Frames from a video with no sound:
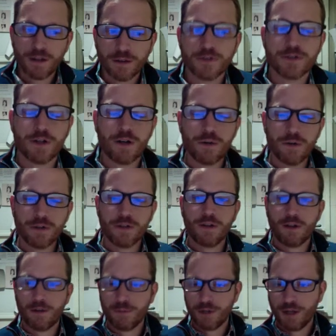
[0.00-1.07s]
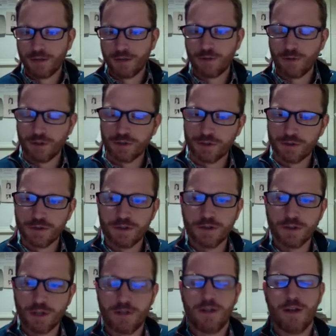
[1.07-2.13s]
There's always a time to ask questions, and
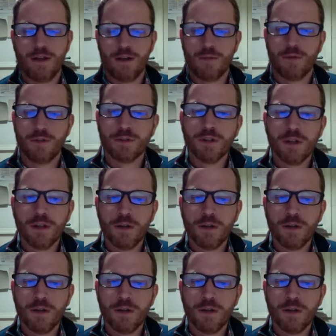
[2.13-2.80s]
that time is